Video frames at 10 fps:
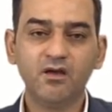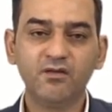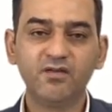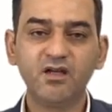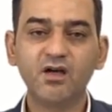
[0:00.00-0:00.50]

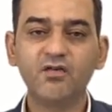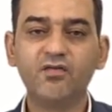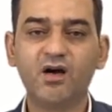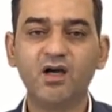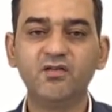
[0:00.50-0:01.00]
Figure
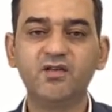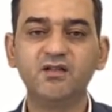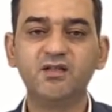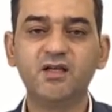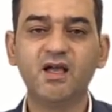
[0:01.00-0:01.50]
5
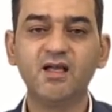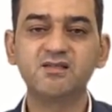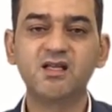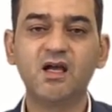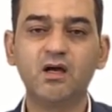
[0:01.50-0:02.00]

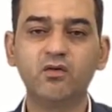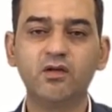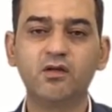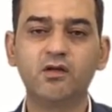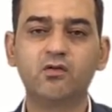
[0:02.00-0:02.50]
indicates how
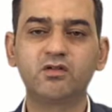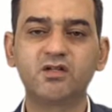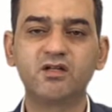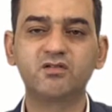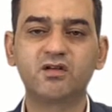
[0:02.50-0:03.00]

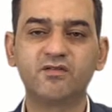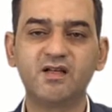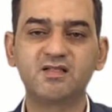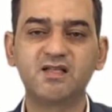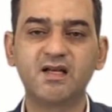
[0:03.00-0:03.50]
in-order
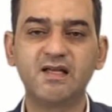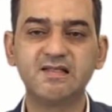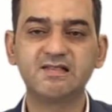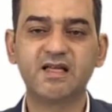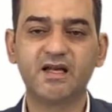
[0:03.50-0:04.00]
traversal
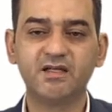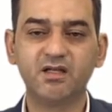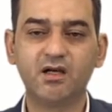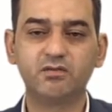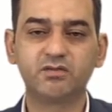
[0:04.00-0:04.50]
is carried
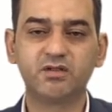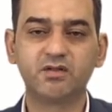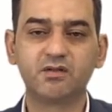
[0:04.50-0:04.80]
out.